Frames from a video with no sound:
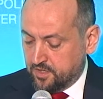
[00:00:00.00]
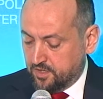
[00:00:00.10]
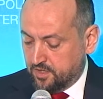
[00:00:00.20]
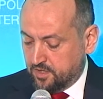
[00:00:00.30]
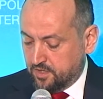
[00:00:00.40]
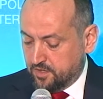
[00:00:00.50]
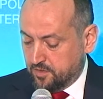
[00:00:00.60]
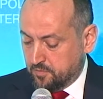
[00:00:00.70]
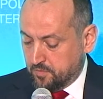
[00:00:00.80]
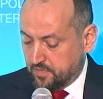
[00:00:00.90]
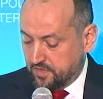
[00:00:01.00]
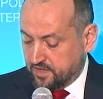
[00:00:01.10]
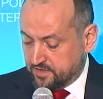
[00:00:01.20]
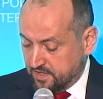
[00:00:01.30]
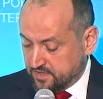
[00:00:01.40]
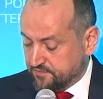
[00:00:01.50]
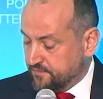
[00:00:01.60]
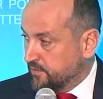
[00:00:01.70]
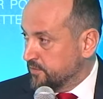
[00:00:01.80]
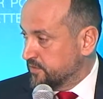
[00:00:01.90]
that has
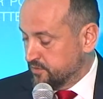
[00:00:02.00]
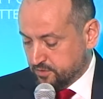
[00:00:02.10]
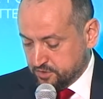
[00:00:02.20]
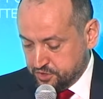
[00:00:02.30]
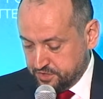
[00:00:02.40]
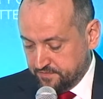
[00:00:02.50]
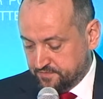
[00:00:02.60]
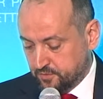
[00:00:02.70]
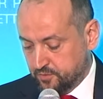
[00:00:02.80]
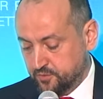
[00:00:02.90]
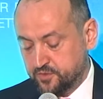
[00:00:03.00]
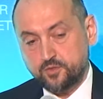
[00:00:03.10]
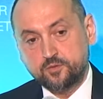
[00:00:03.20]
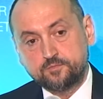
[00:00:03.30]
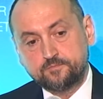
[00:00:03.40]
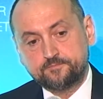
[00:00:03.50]
fallen or achieved to do so?